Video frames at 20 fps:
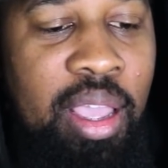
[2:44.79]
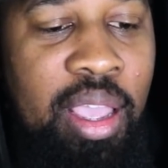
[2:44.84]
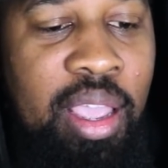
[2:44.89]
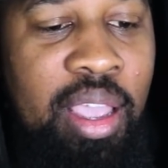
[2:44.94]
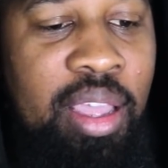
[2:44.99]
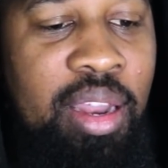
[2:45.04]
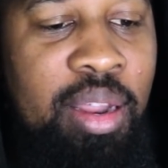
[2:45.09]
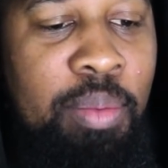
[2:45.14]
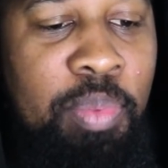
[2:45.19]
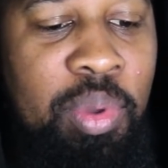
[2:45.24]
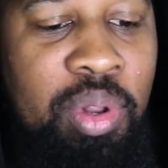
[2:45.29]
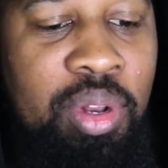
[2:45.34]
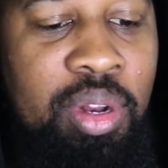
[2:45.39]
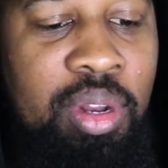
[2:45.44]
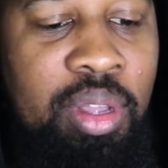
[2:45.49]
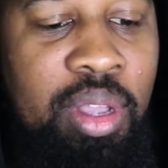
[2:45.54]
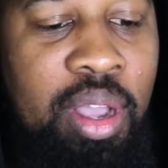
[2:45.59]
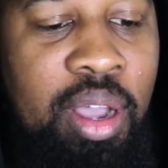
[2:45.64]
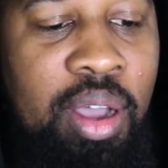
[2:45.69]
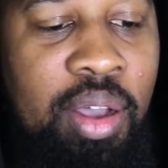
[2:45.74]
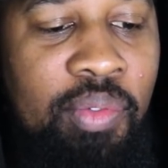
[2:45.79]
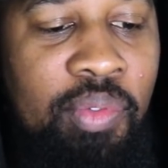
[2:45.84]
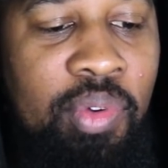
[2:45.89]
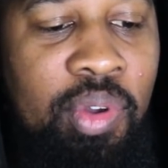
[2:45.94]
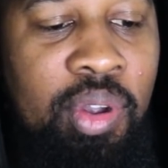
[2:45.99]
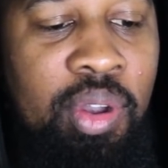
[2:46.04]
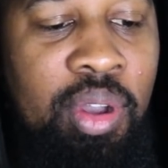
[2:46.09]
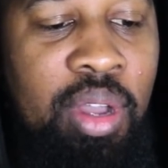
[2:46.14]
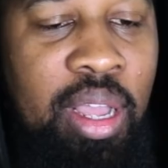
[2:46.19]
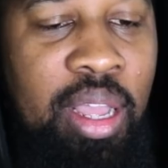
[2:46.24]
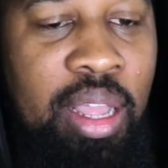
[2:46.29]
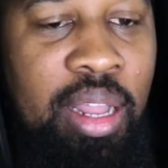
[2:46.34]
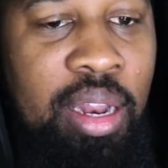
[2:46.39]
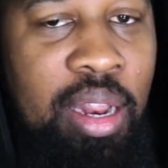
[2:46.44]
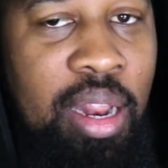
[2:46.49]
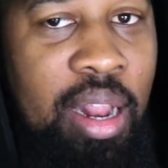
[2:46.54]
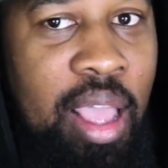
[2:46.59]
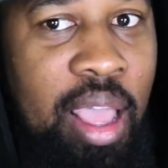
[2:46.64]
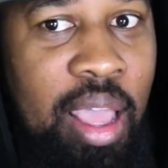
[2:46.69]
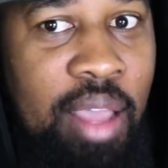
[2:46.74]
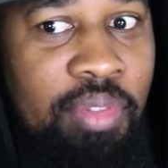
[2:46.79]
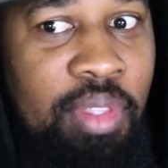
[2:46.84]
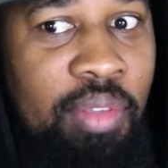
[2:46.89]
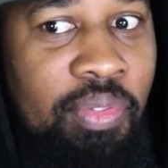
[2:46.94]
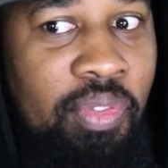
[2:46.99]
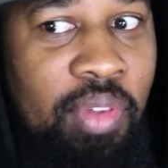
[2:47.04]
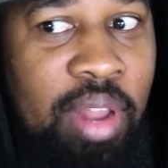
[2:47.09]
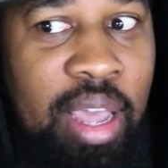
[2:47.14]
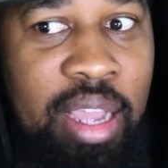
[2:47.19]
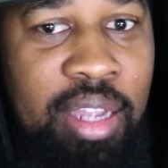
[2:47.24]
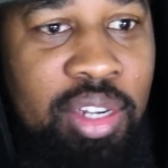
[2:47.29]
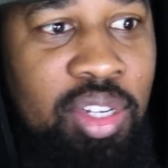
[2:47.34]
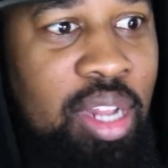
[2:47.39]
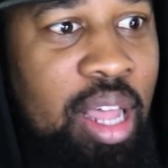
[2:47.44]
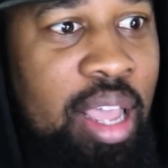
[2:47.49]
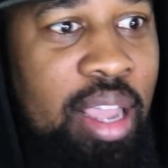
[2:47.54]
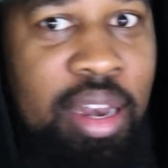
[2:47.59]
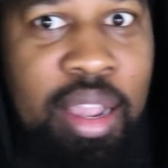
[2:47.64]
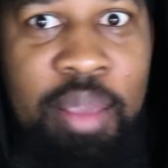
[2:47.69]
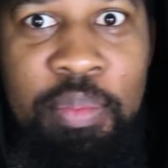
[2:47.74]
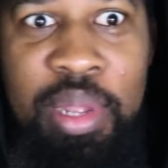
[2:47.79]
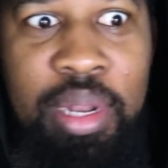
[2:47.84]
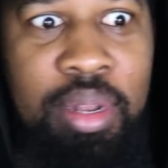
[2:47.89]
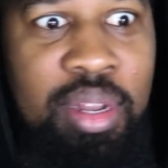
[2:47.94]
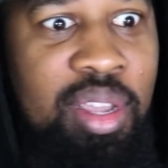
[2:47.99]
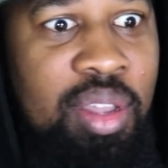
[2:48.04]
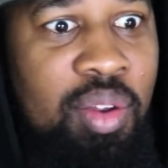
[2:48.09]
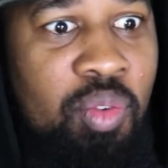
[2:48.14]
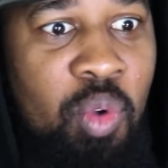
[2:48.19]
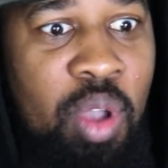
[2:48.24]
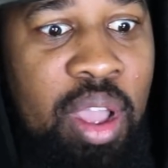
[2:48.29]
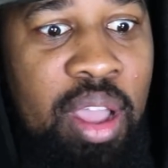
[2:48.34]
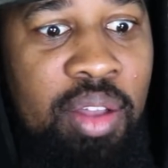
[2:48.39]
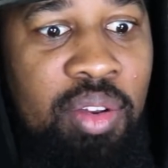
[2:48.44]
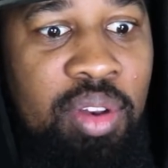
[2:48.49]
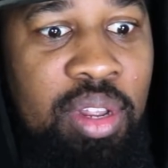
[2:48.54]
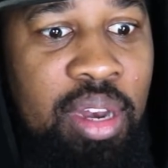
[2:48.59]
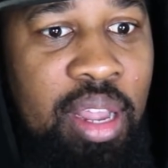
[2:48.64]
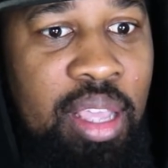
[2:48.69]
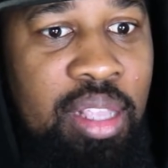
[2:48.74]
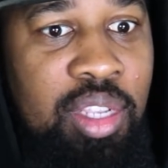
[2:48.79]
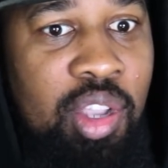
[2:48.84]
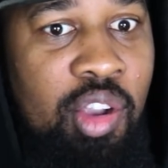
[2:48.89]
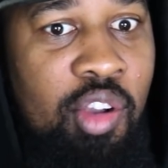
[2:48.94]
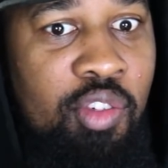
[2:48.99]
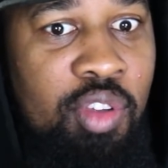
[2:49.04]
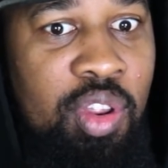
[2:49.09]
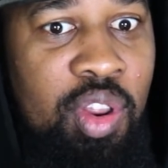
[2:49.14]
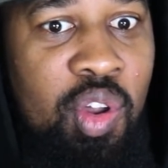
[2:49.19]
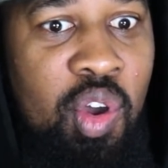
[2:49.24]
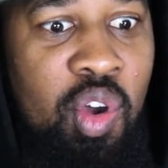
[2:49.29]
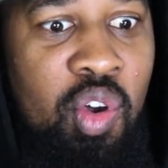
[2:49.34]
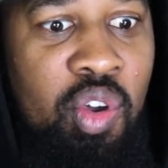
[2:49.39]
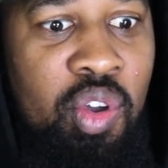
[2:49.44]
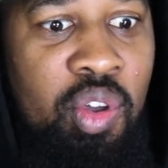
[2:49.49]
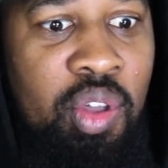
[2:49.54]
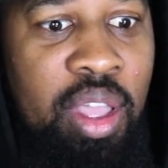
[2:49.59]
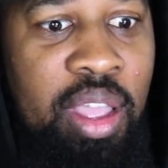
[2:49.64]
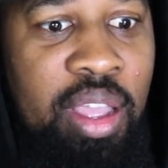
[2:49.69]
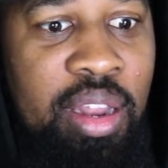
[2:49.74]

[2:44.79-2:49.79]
head up under the cover and then they have the flashlight and they be looking around and they turn it on